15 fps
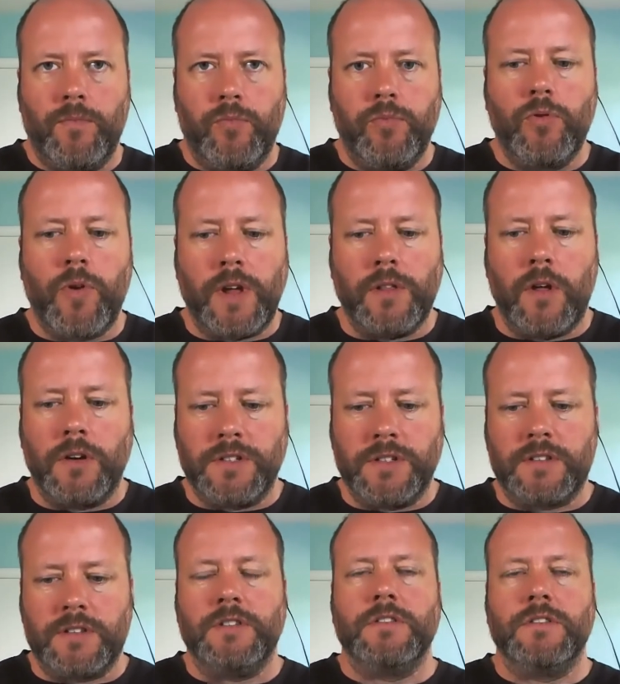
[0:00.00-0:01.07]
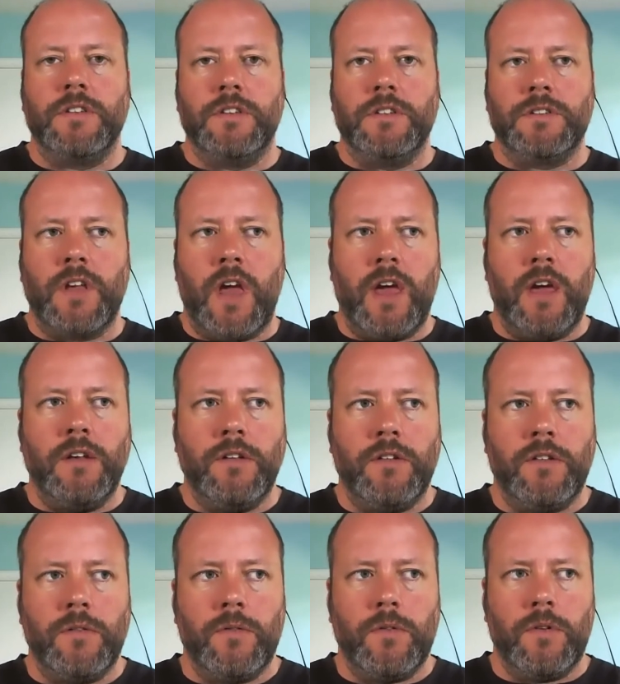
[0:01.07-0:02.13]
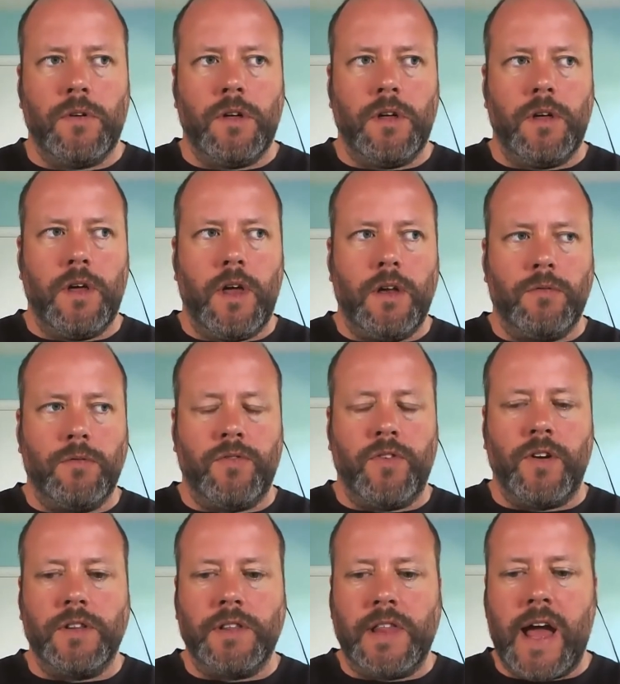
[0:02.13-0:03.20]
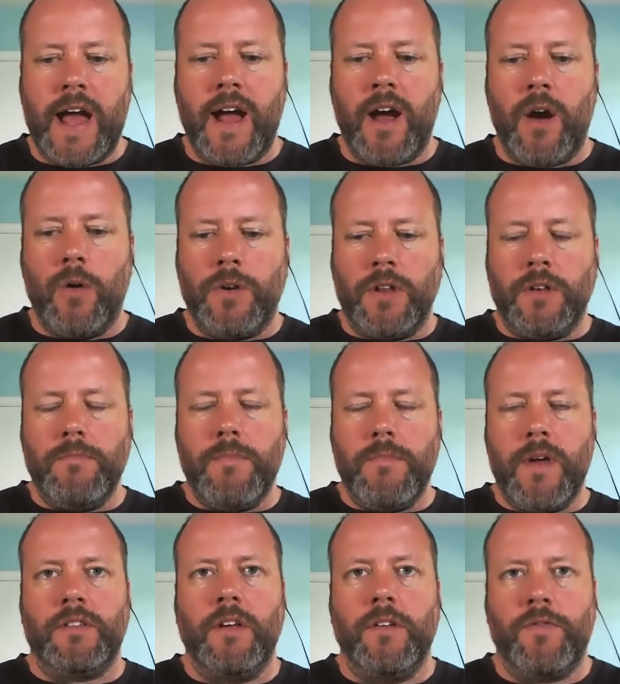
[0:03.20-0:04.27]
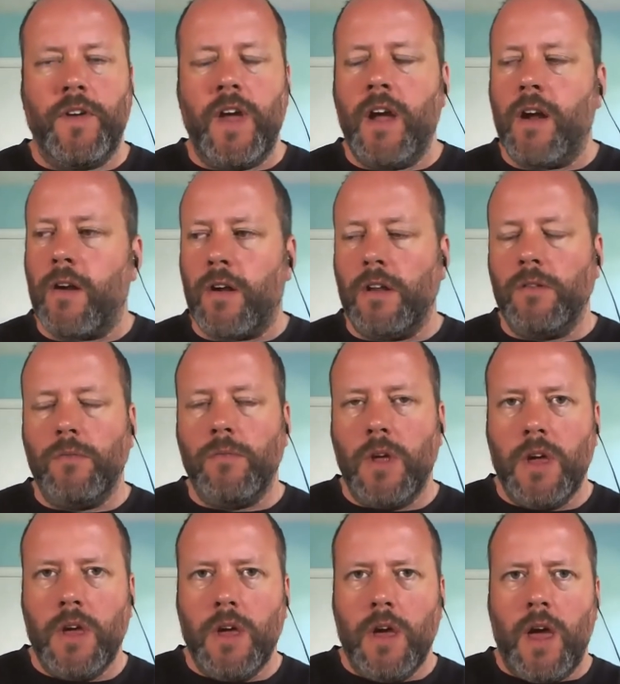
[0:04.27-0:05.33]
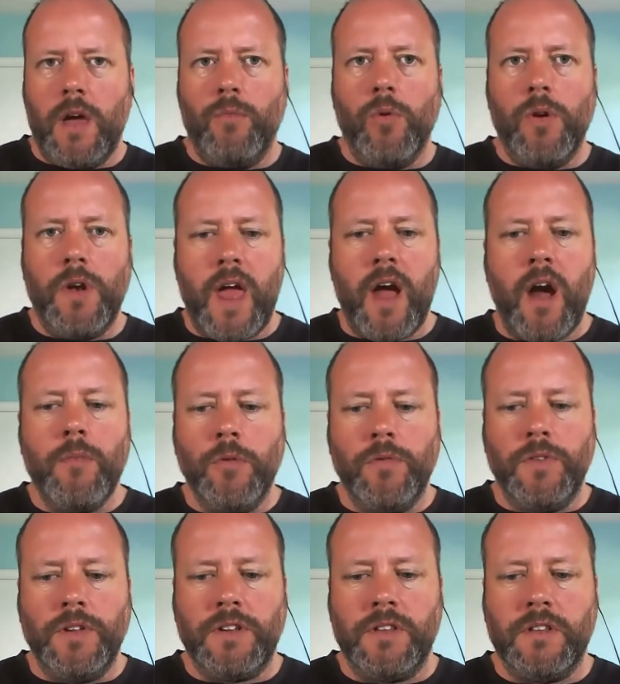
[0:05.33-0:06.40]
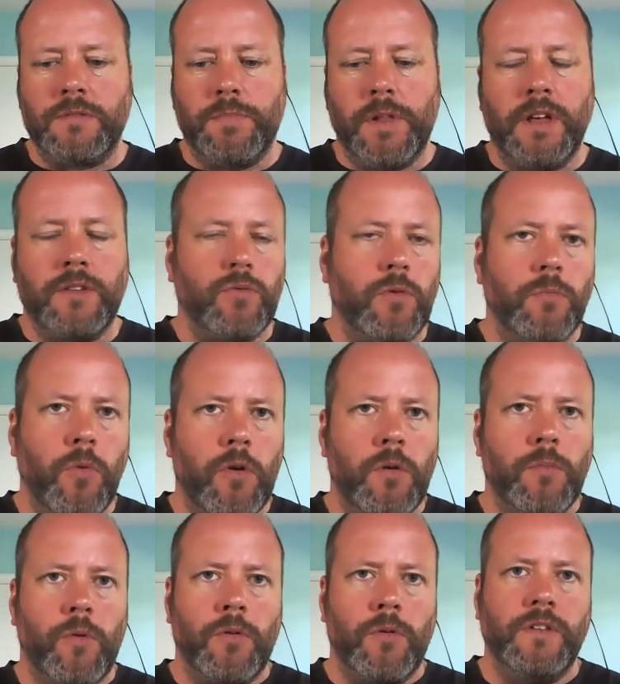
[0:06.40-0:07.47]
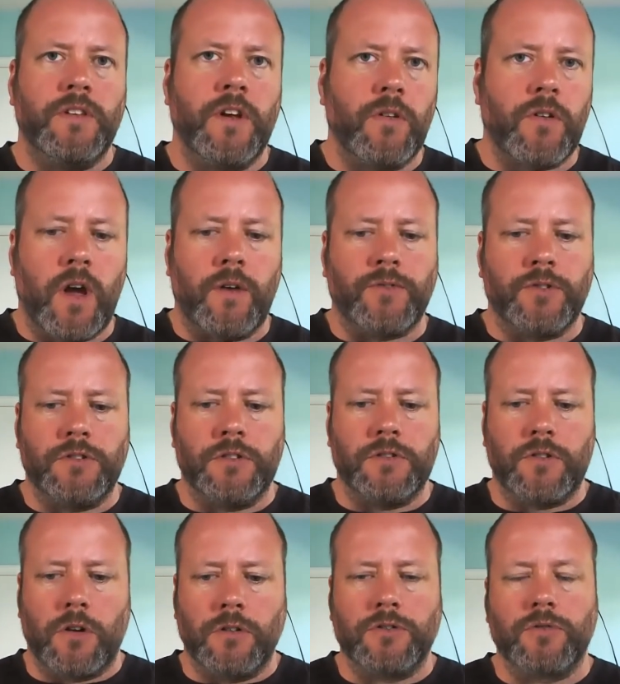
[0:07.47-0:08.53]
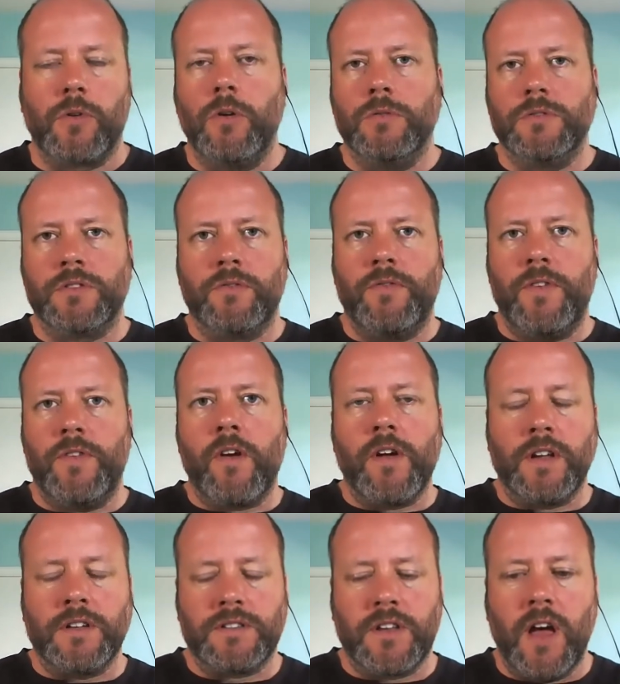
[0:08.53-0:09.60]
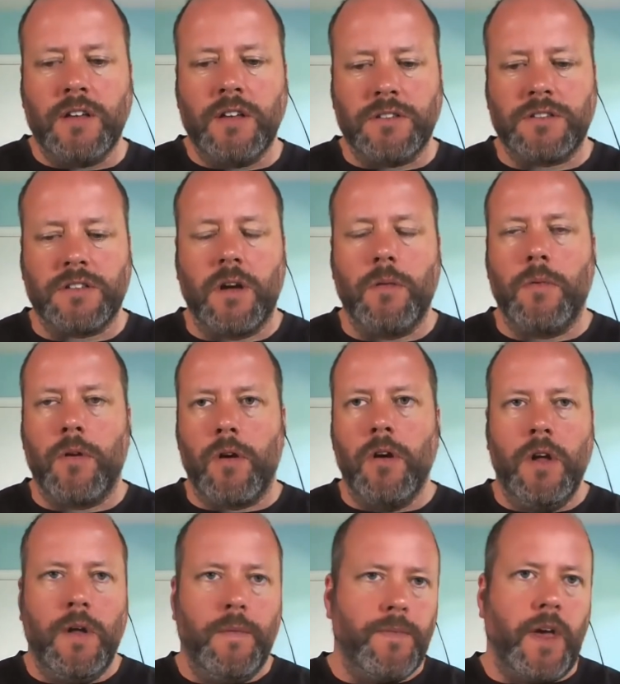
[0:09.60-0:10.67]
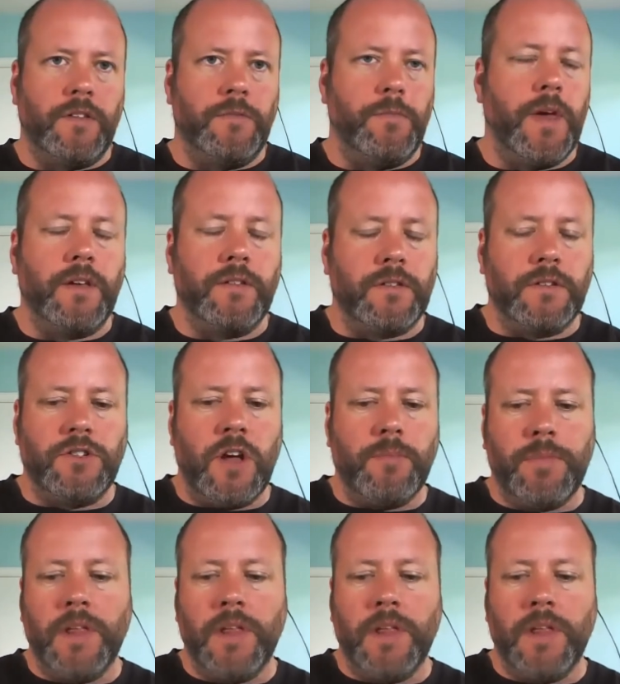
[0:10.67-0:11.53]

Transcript: great long distances, and it was a very loud and messy affair, and we're now moving to this place where more and more of these aircraft are drones of varying sizes. Some are as big as a jet